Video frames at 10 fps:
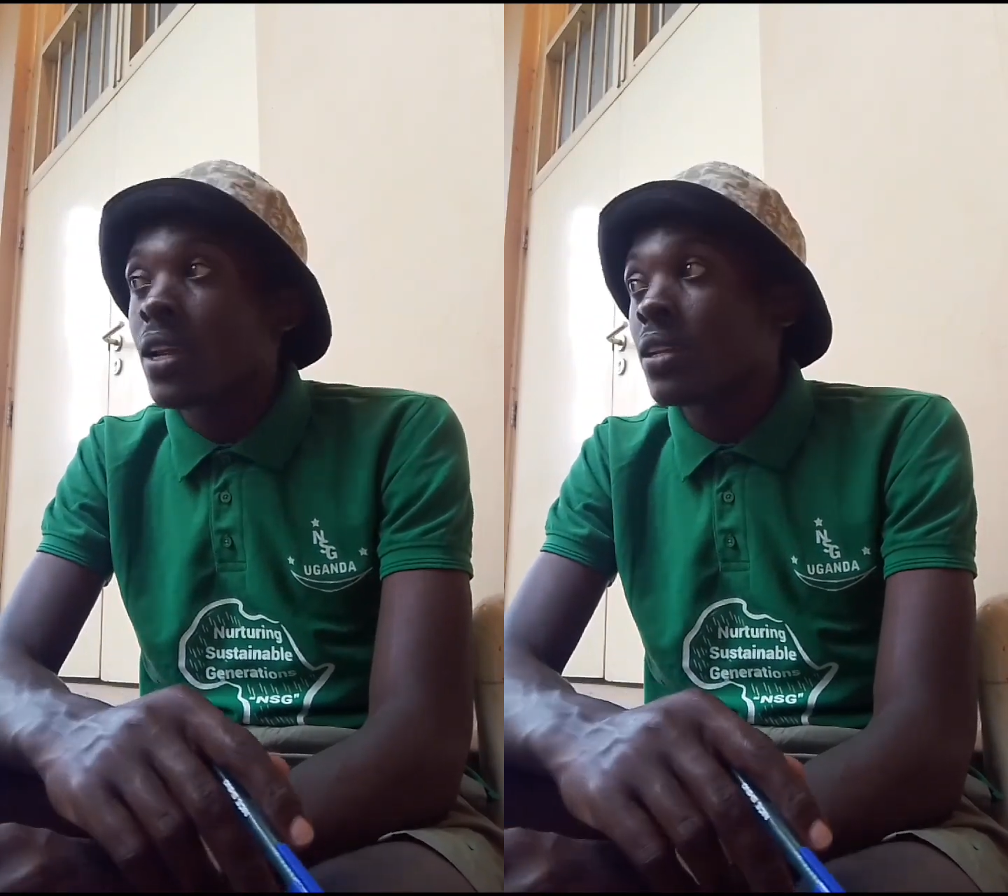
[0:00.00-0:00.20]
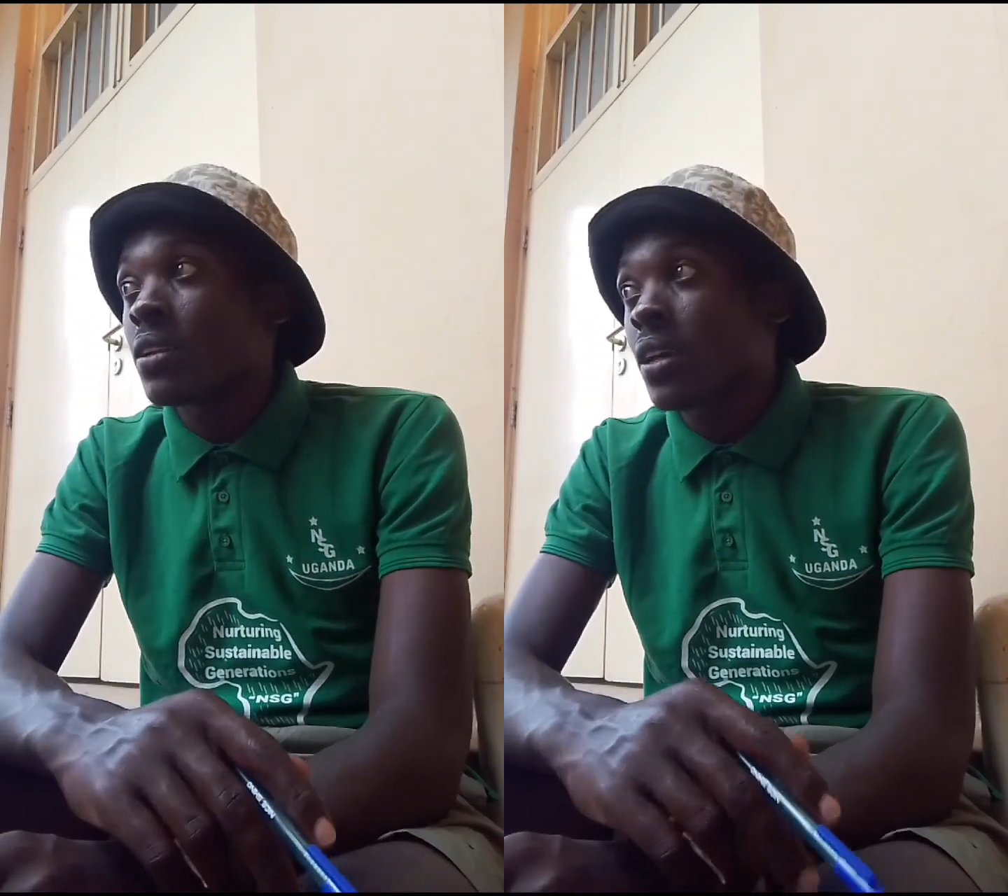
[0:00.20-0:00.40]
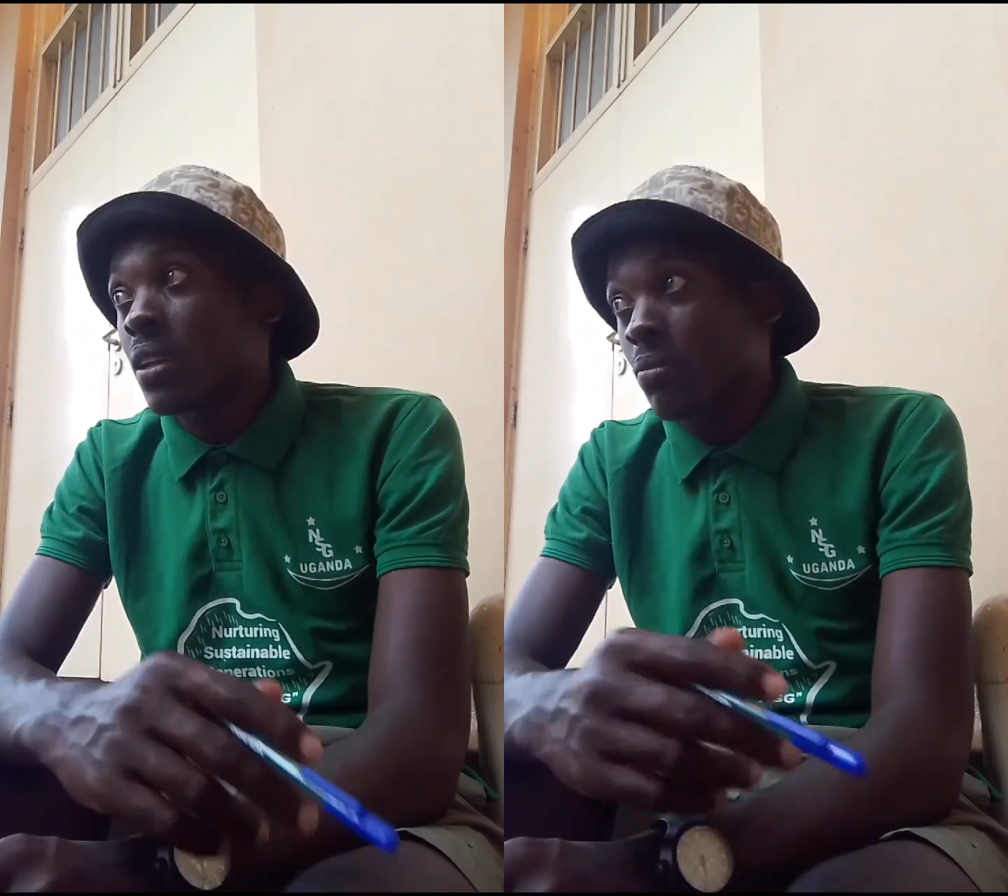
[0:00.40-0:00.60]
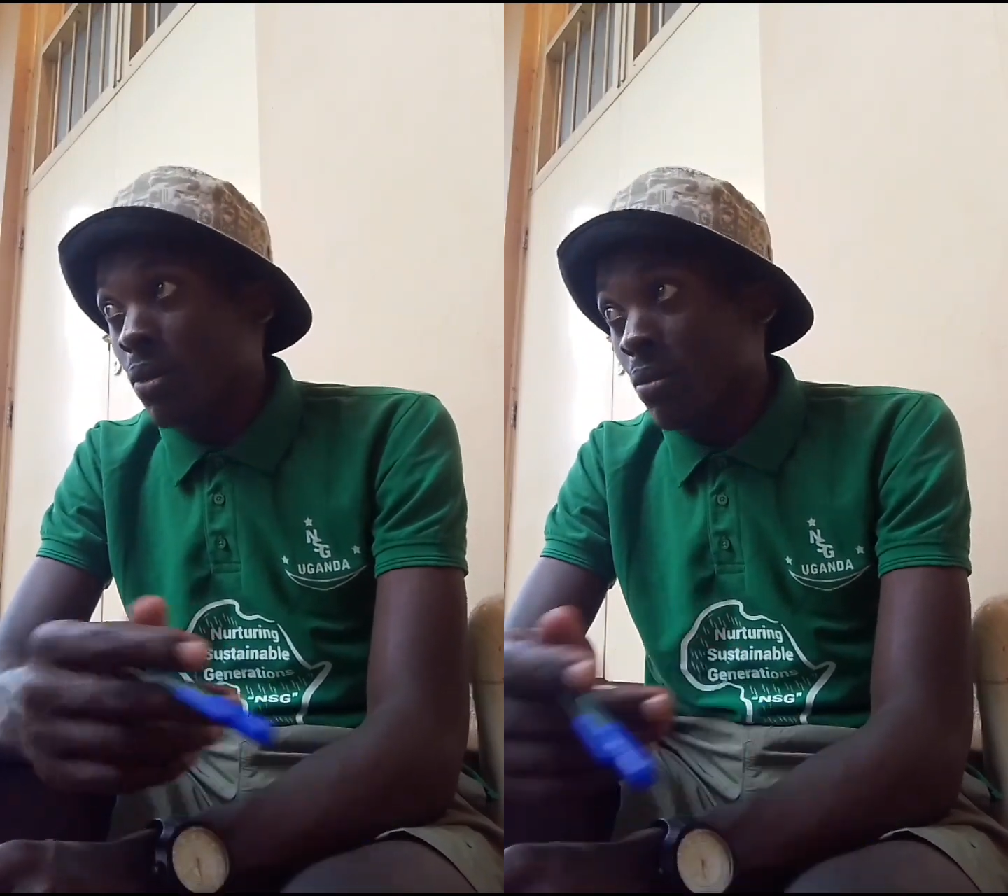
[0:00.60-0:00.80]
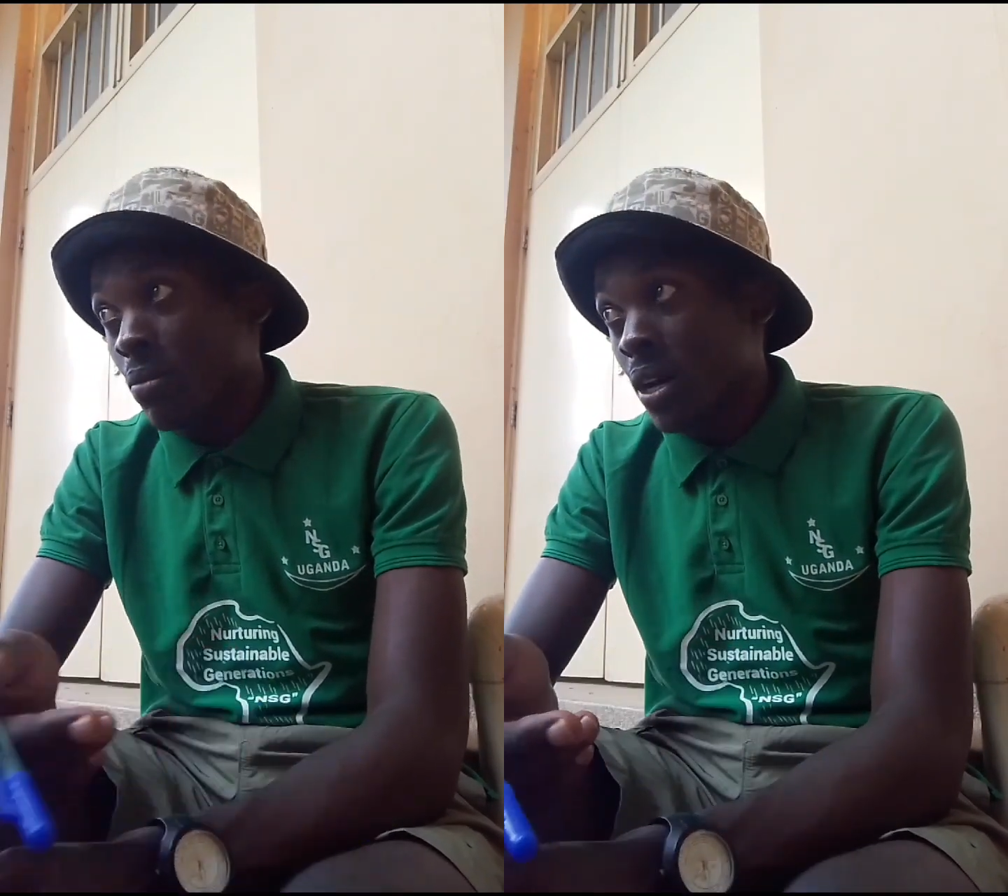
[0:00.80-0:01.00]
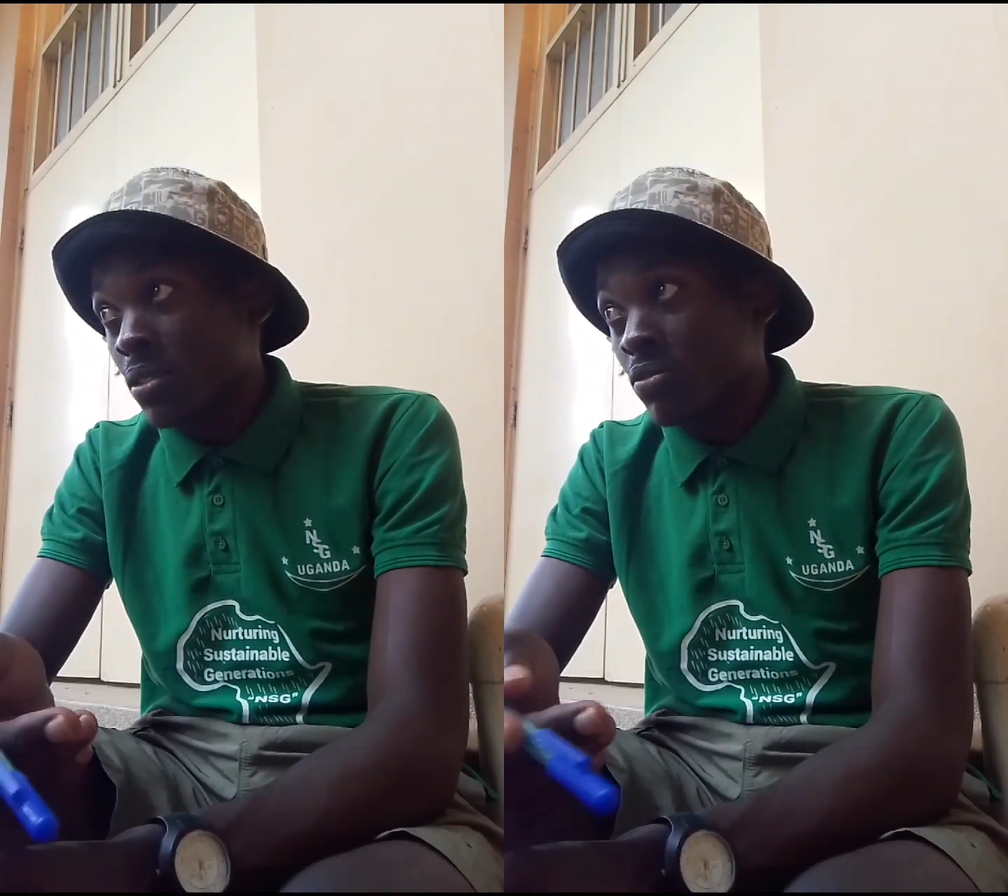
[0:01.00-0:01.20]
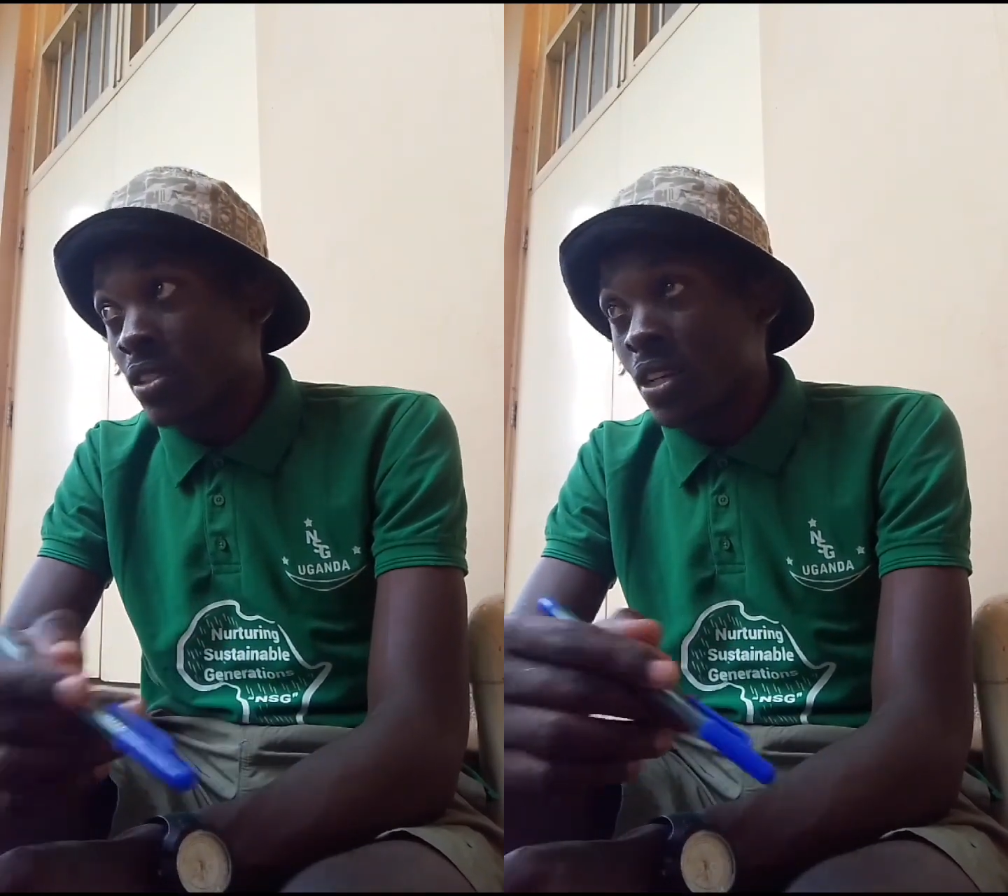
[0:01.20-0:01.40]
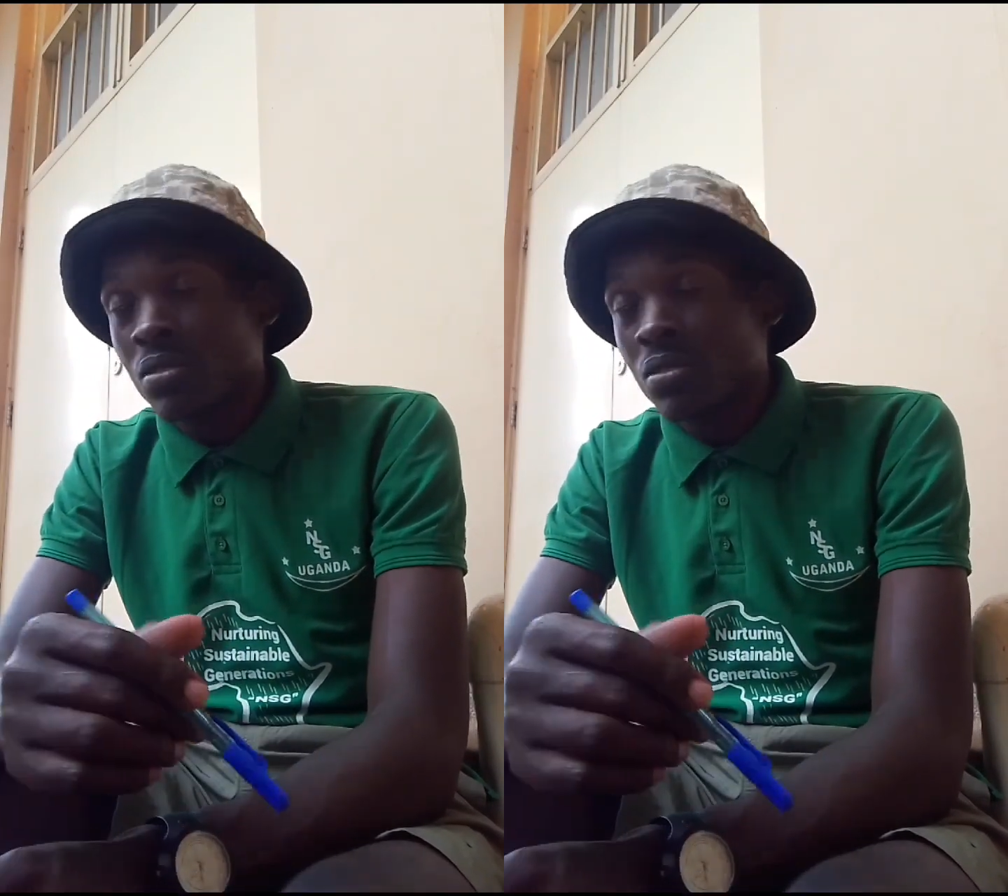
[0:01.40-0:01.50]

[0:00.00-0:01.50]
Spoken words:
and members with